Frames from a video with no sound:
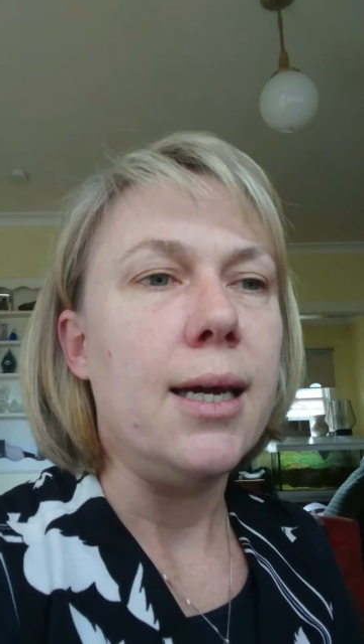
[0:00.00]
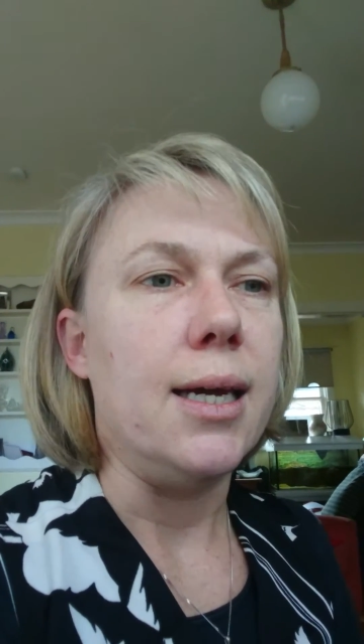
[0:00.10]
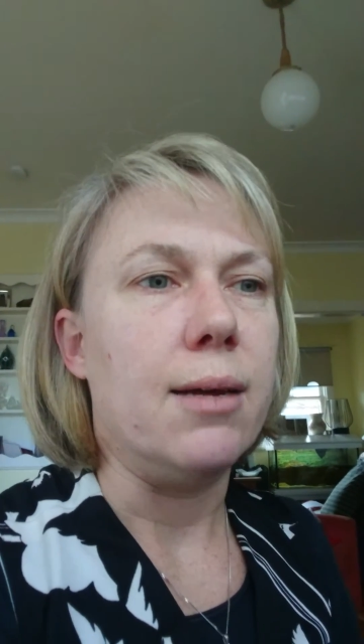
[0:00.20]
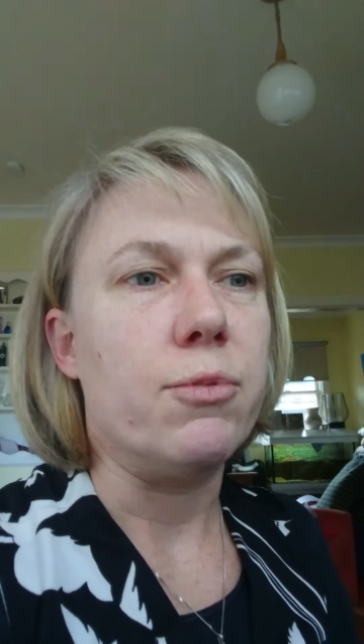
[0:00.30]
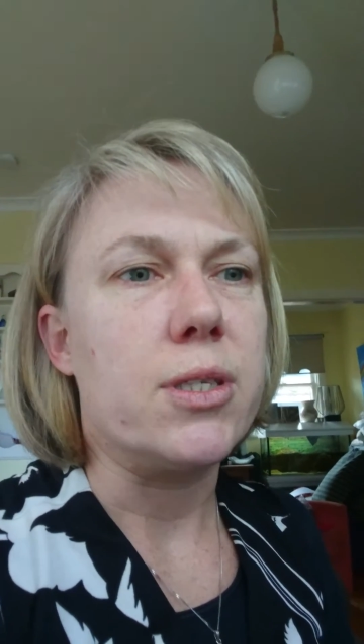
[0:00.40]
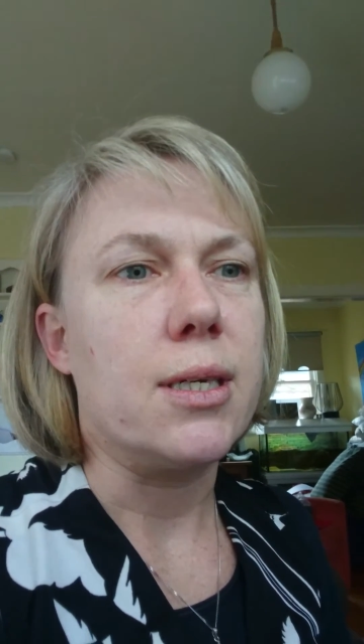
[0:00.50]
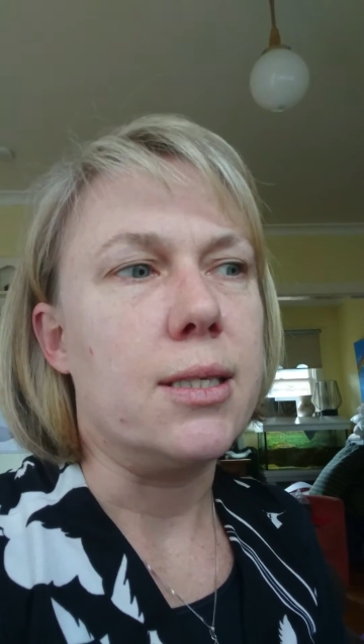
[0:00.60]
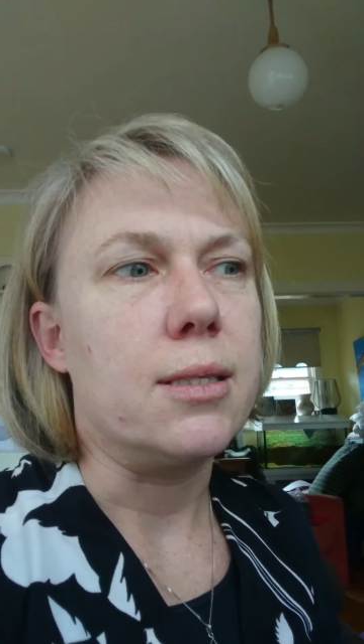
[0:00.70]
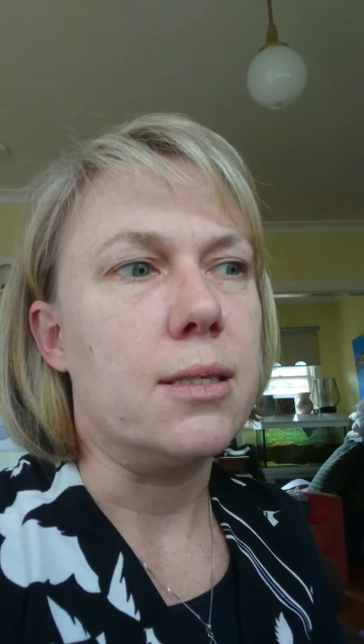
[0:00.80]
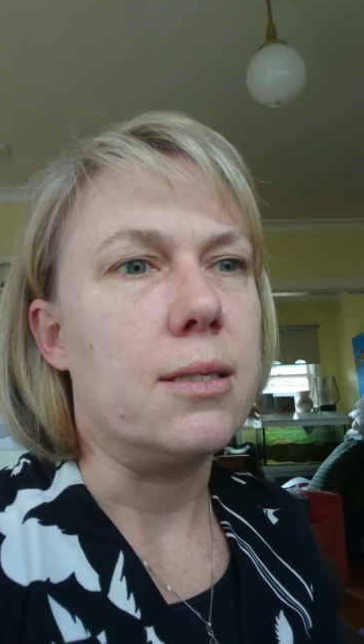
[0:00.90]
it
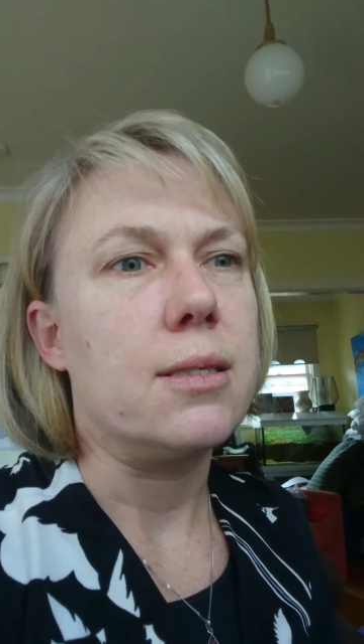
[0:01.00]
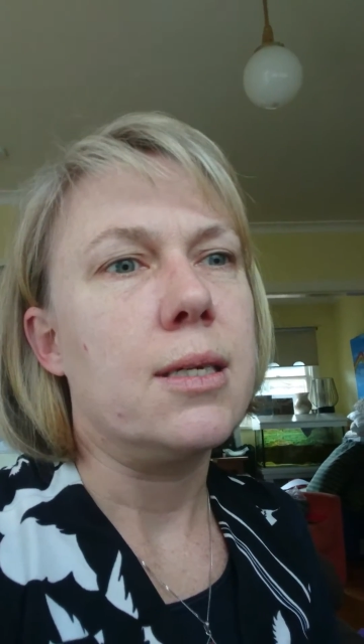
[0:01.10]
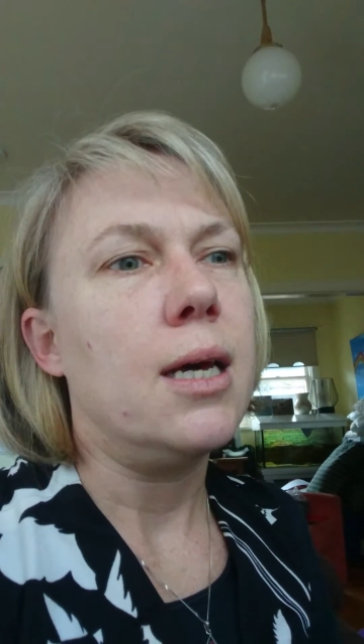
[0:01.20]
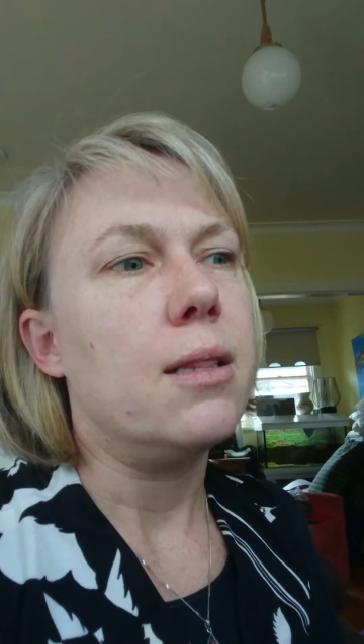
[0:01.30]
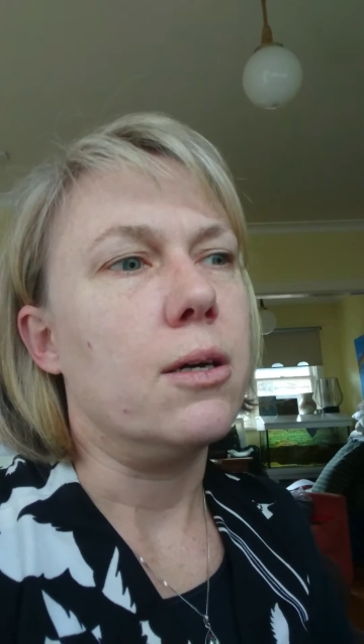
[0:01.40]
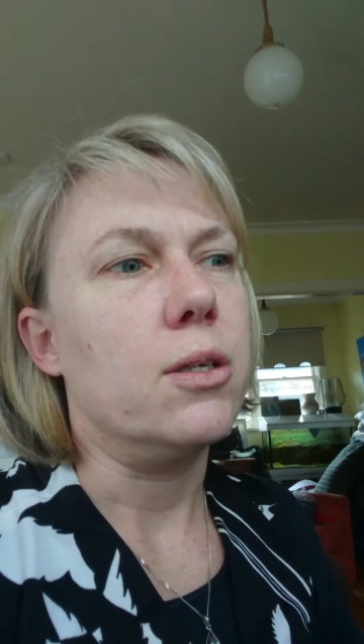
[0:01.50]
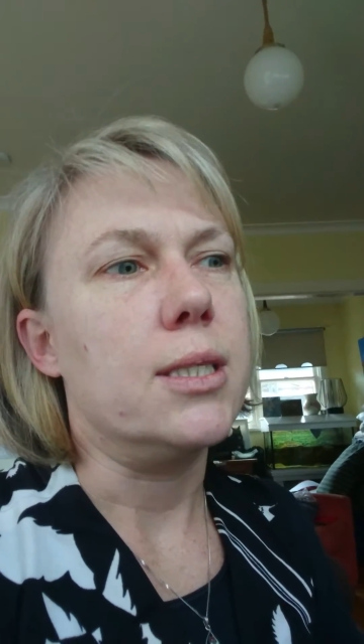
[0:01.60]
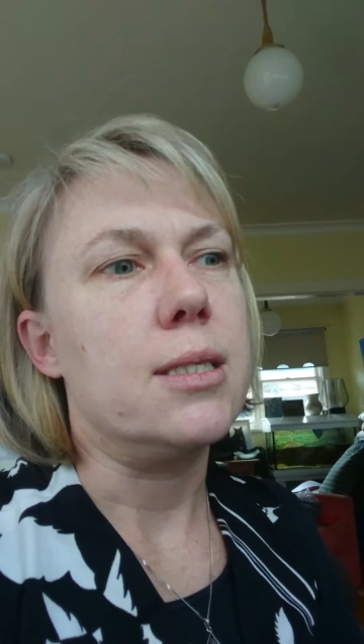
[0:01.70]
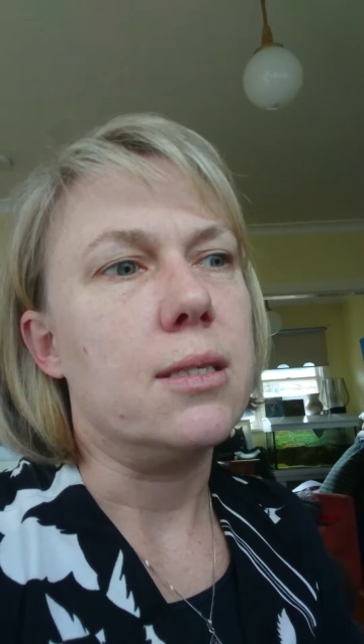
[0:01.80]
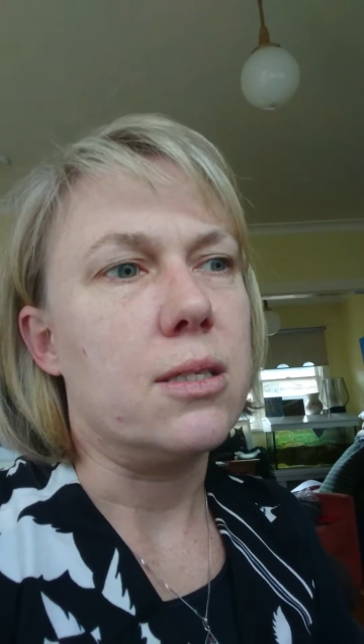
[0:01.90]
emphasises the
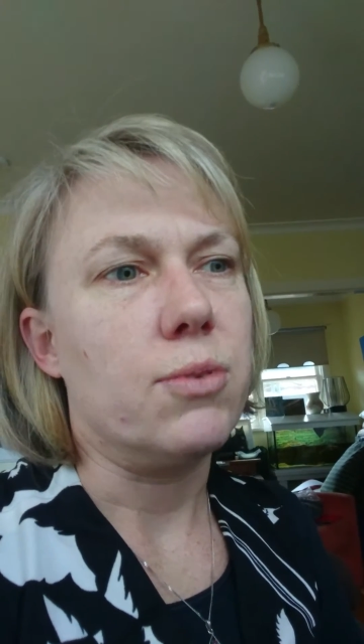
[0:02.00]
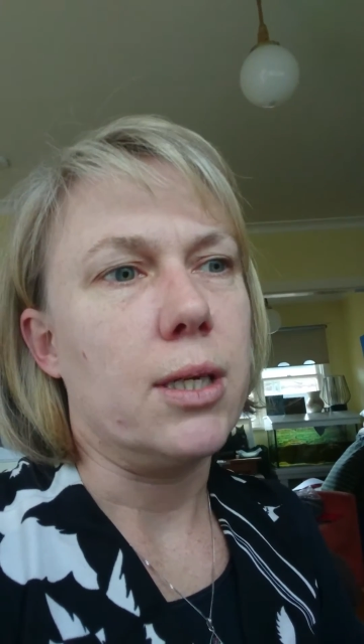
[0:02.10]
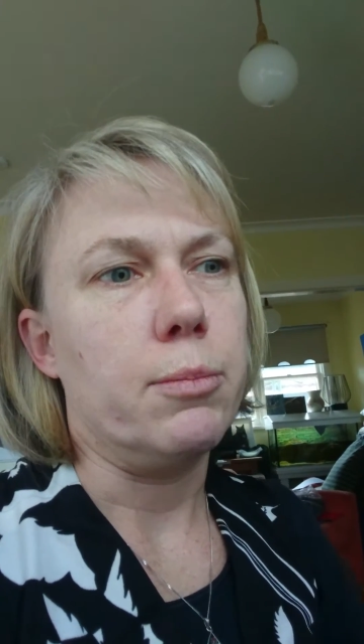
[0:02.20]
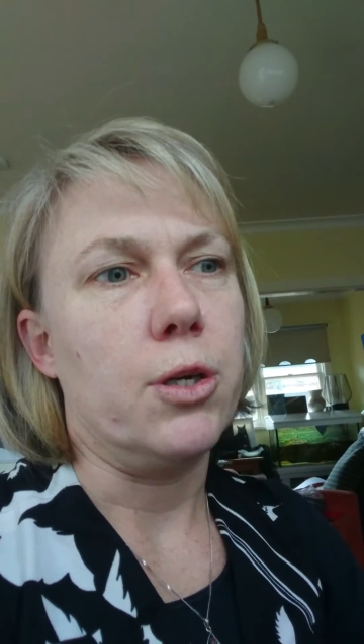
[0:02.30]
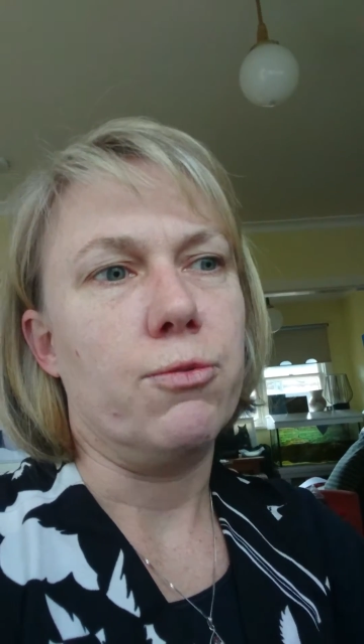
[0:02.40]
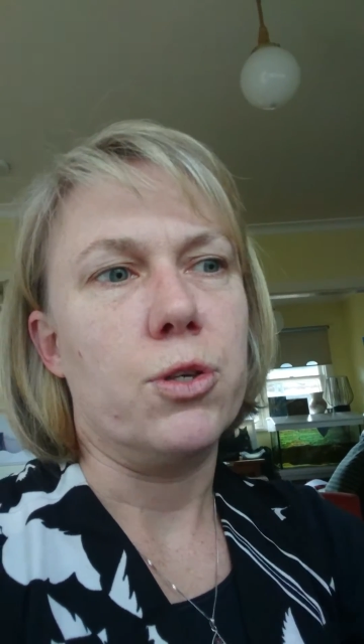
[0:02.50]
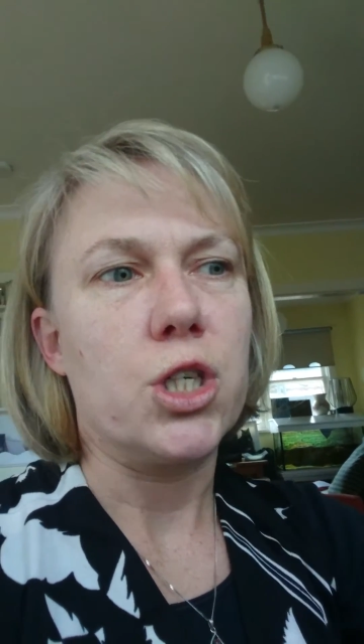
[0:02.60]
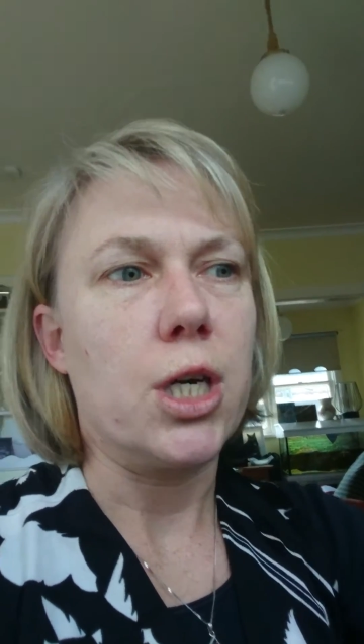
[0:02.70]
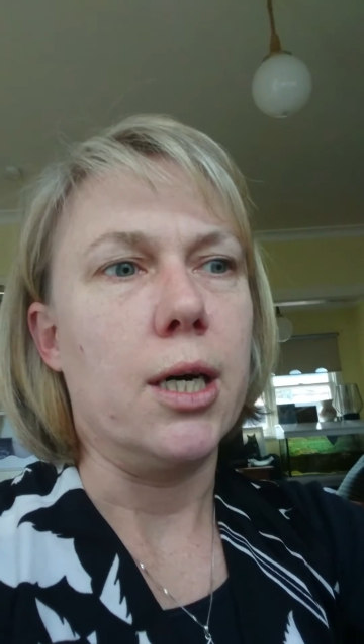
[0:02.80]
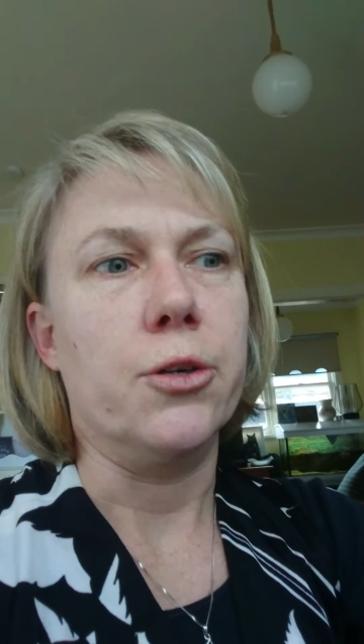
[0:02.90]
holistic development of the
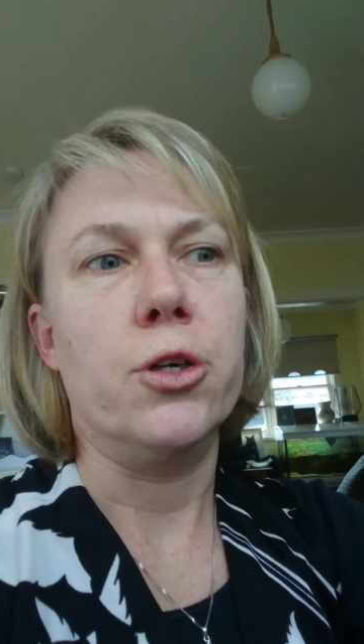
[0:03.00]
child,